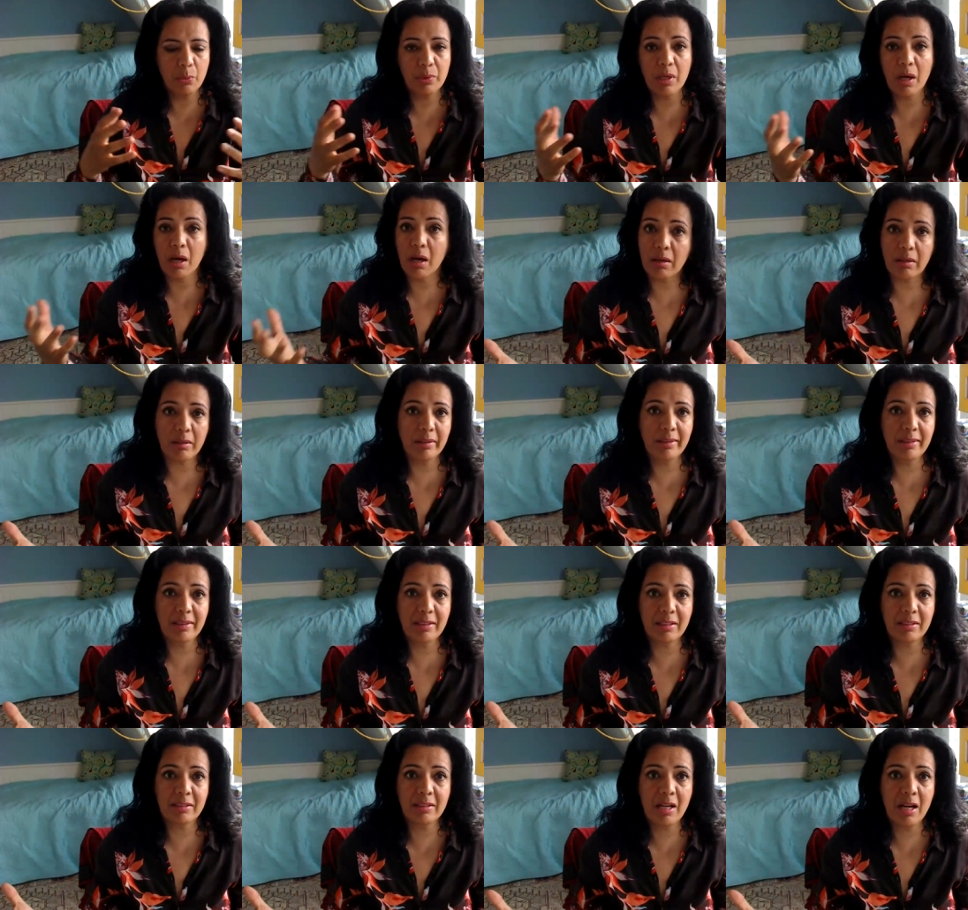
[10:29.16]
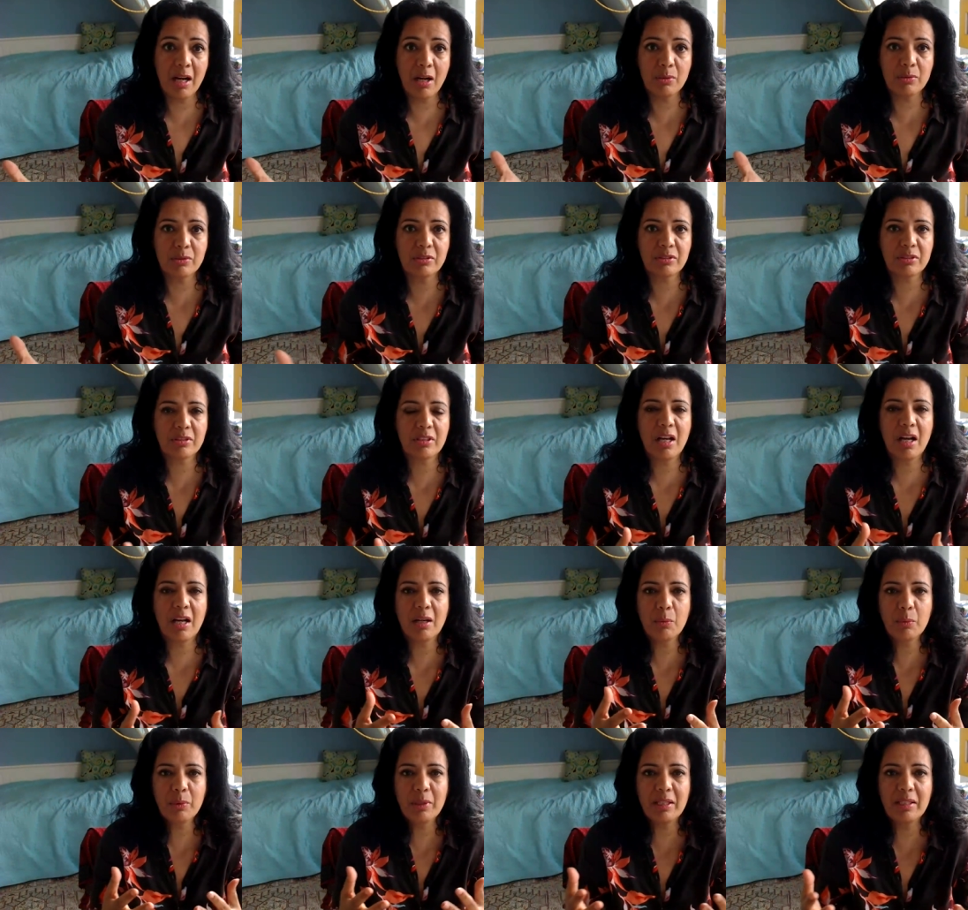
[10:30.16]
We are in our house.
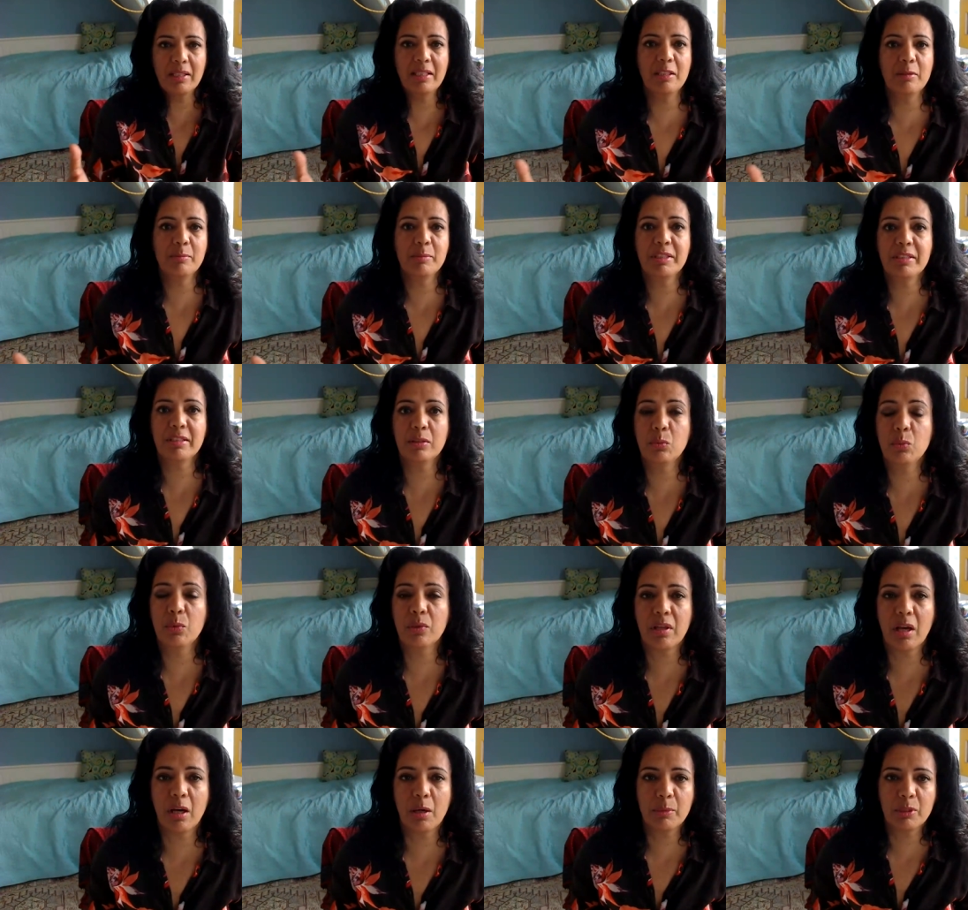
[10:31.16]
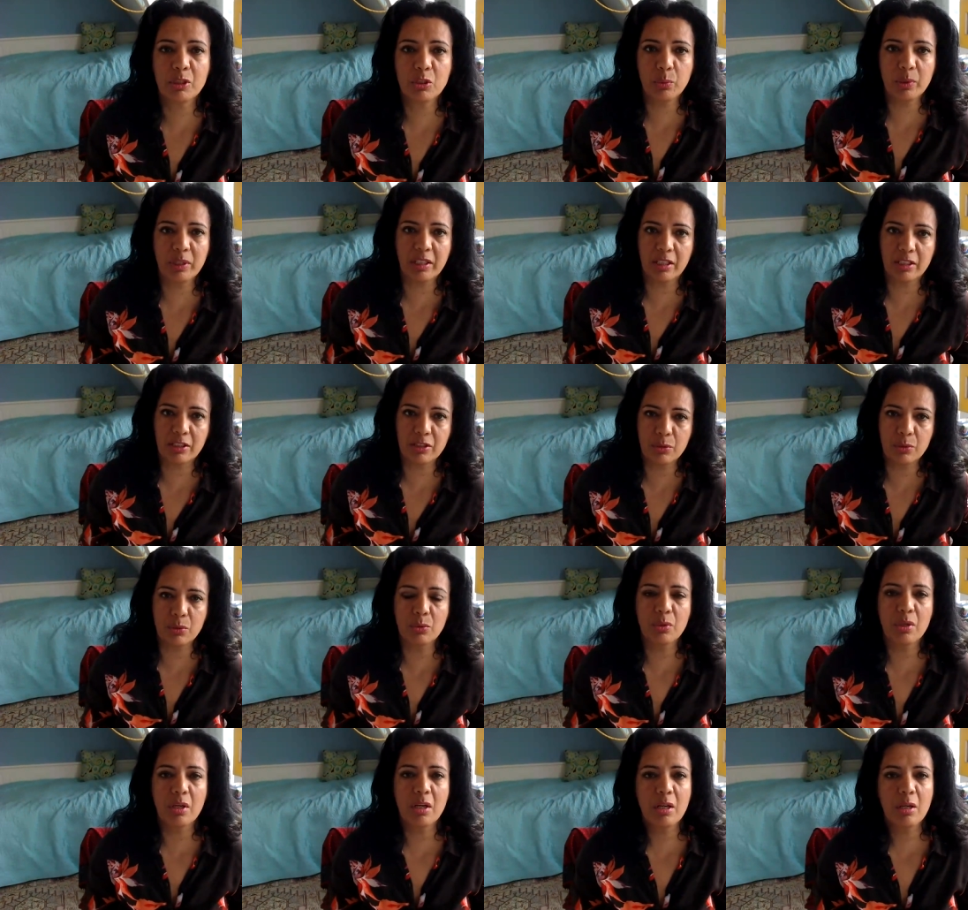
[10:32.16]
We are limited with how much we can
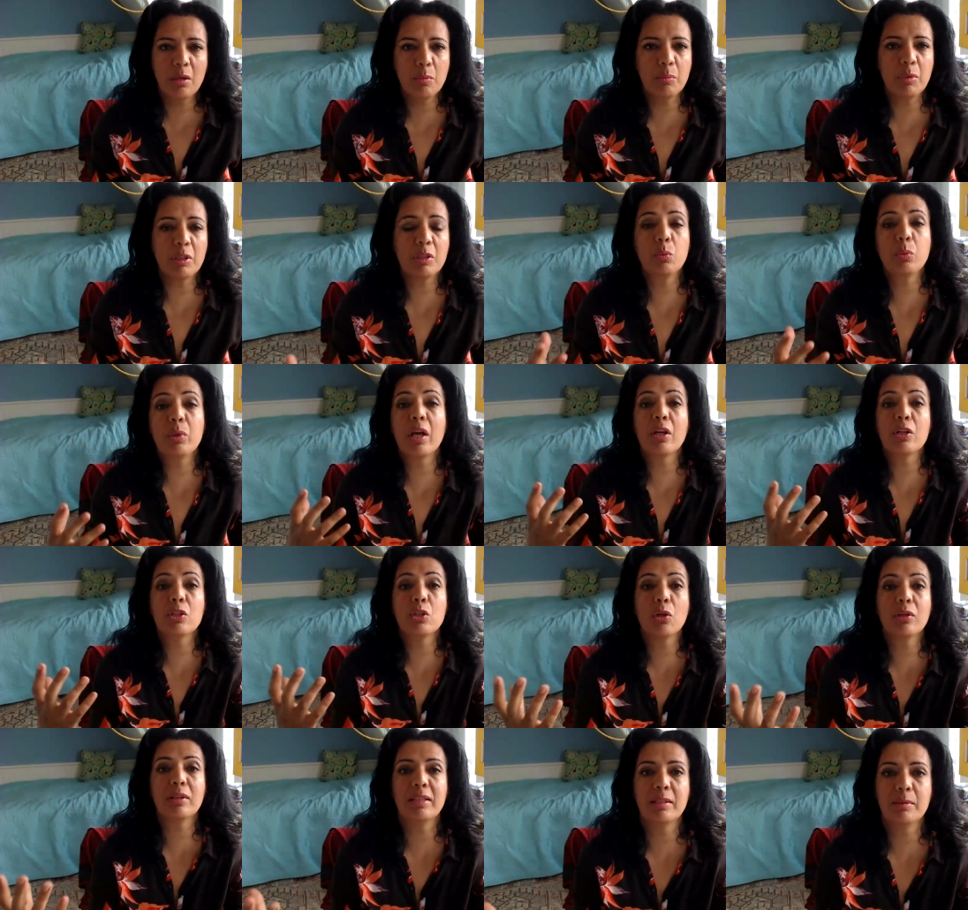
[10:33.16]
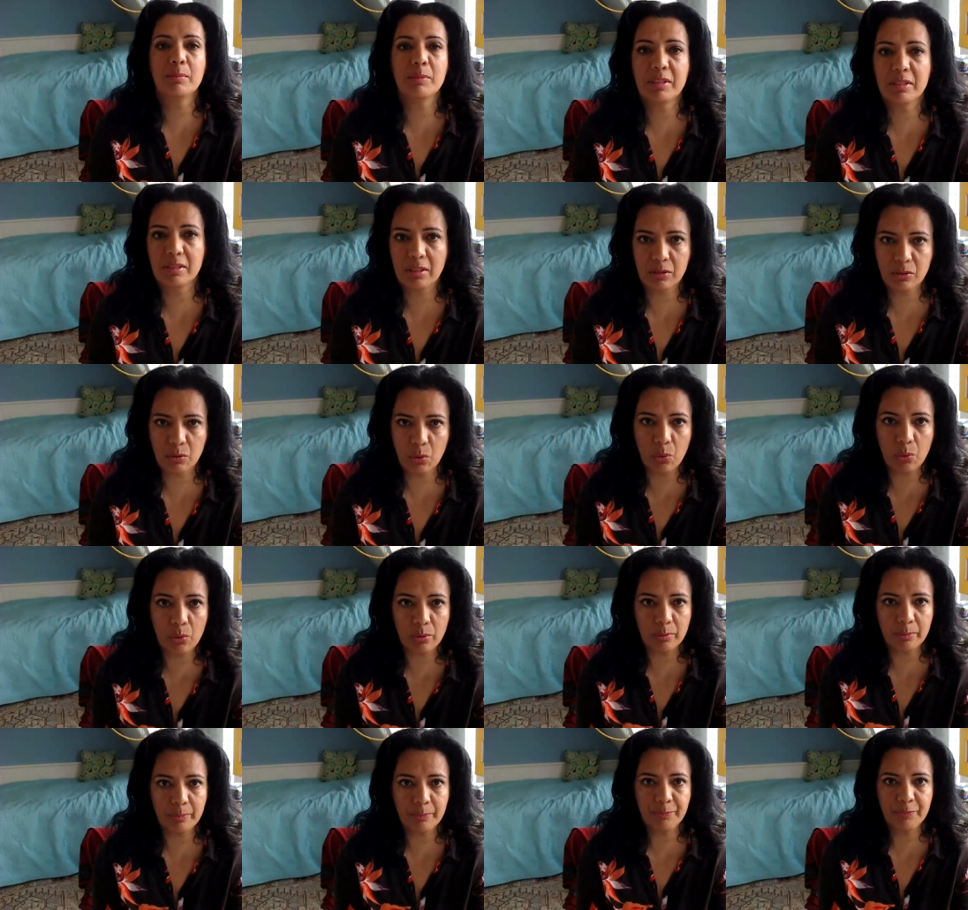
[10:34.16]
do, but we are not limited at
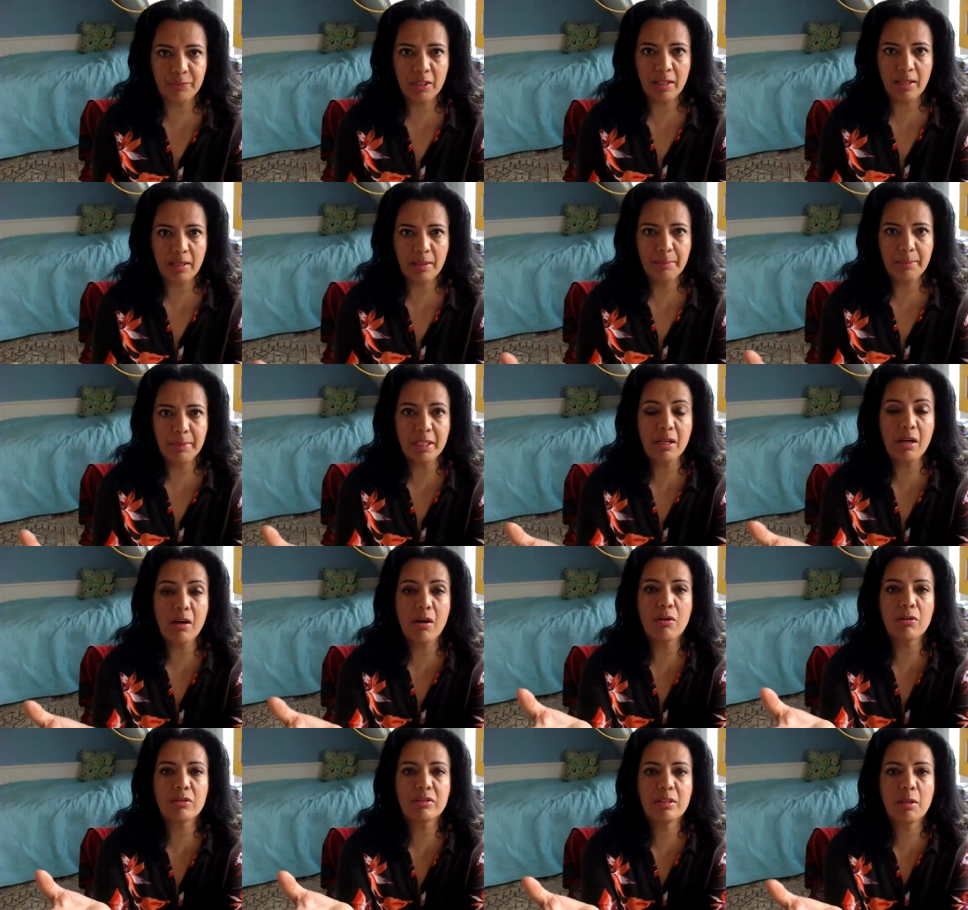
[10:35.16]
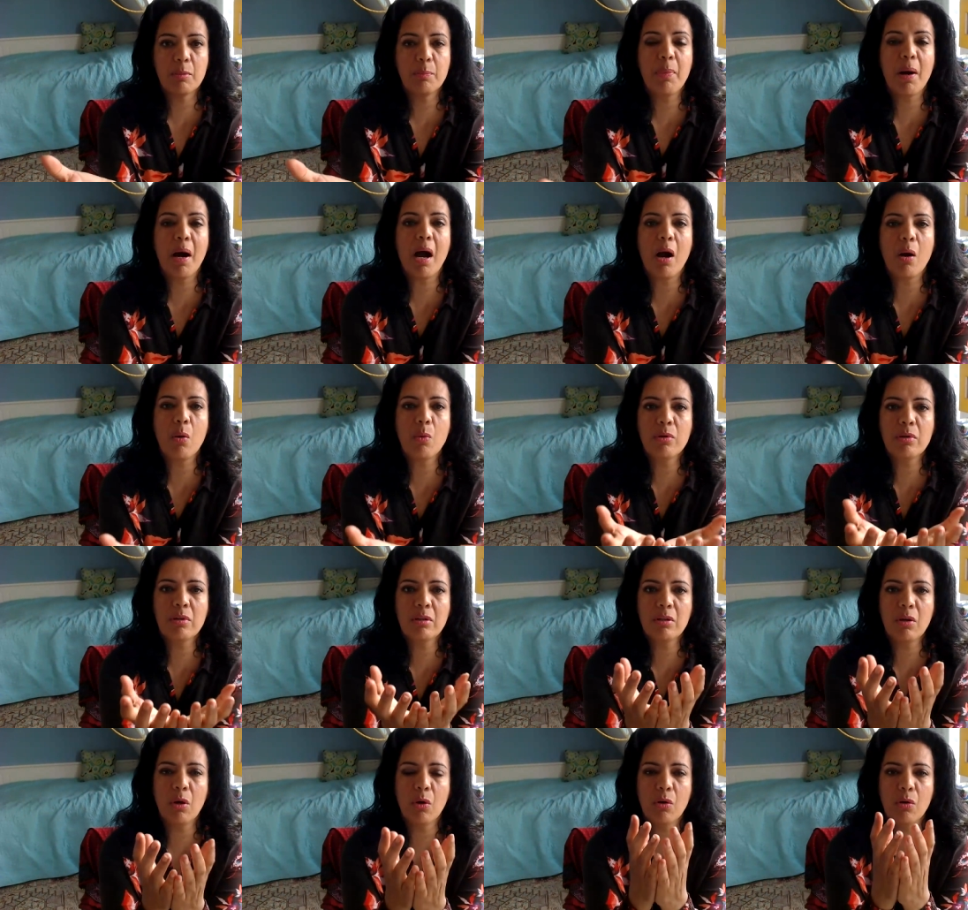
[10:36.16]
all because the
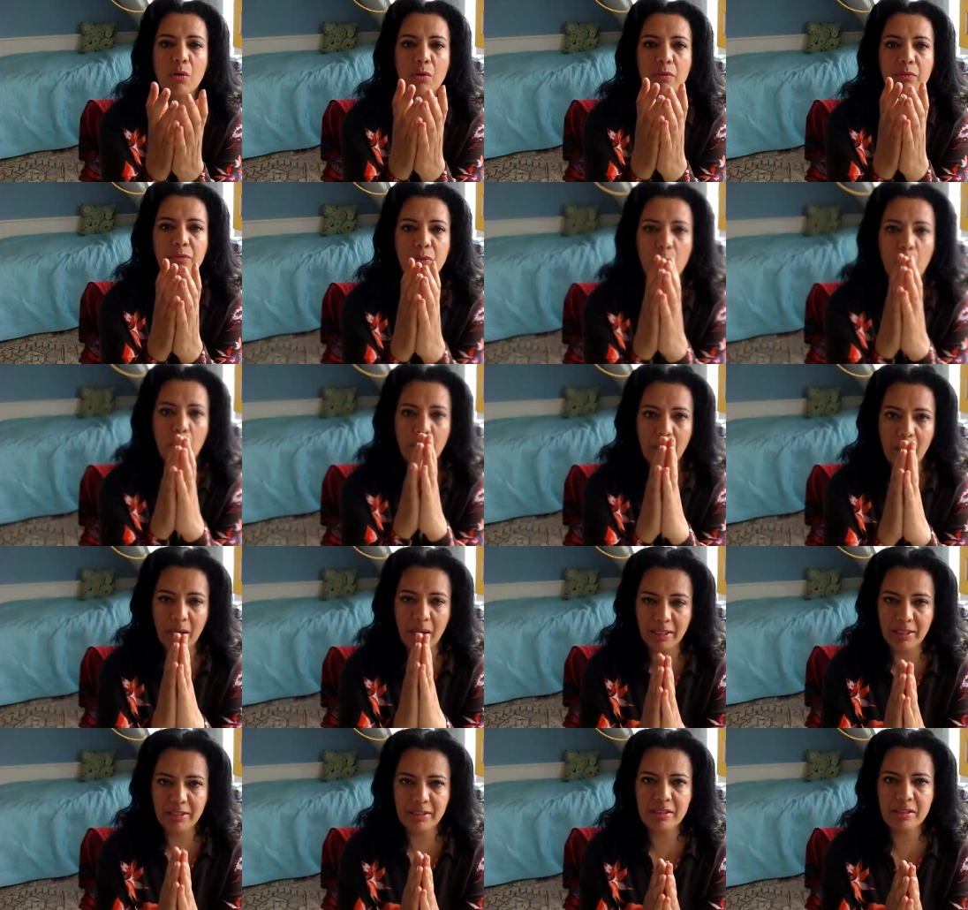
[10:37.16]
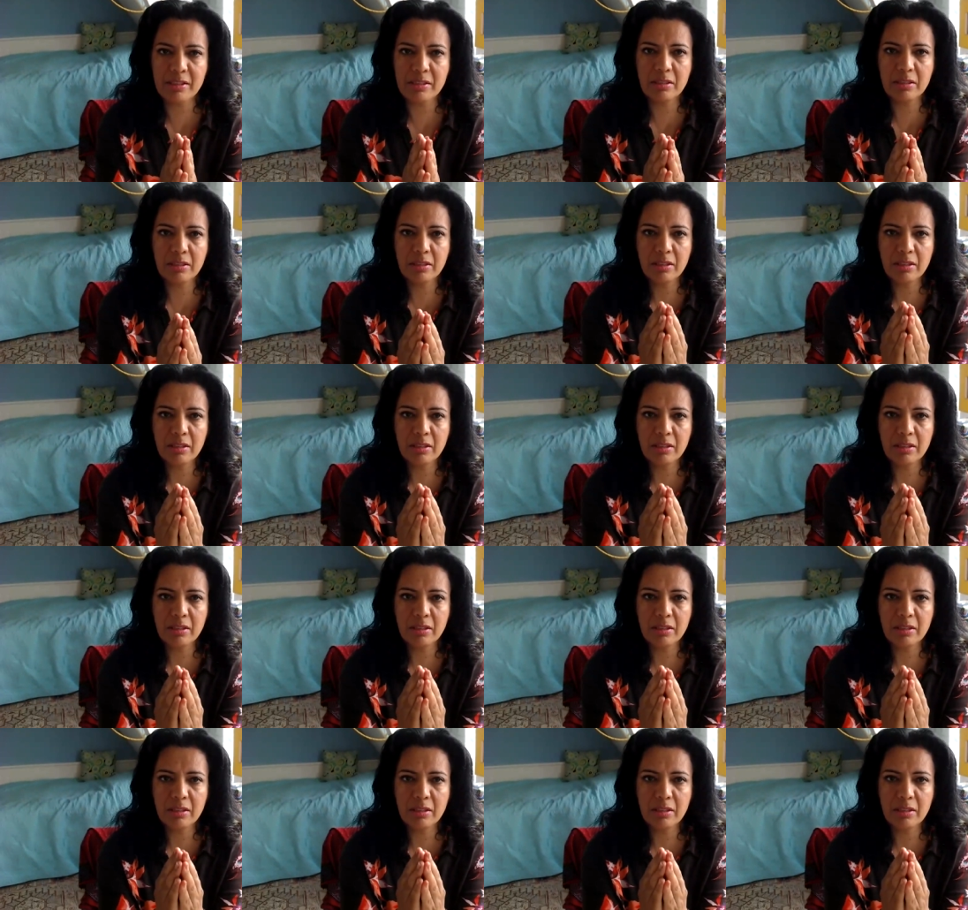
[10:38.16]
power of your mind